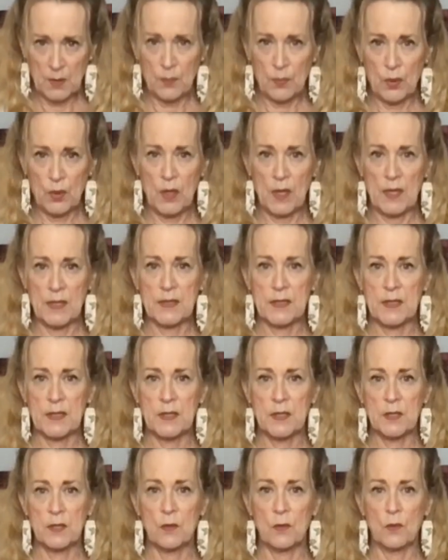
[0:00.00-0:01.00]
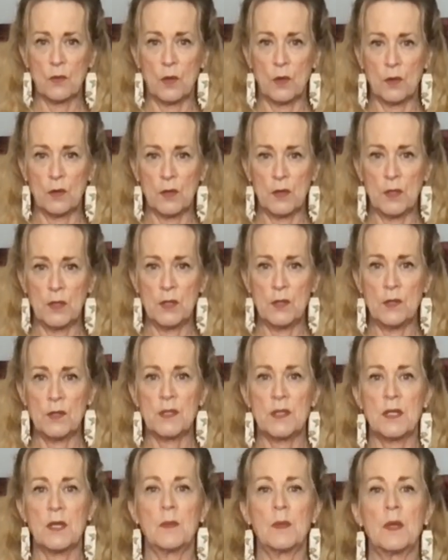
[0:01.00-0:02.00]
press the roller into your
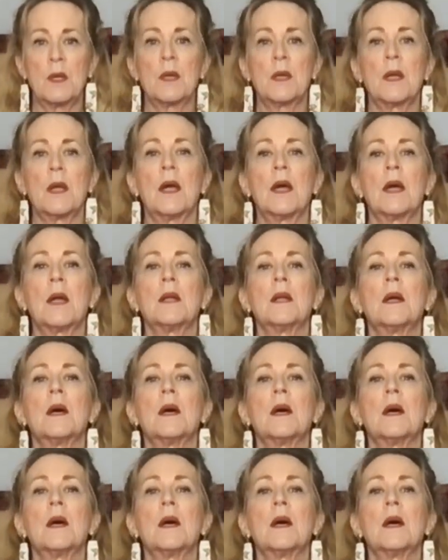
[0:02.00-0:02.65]
stomach and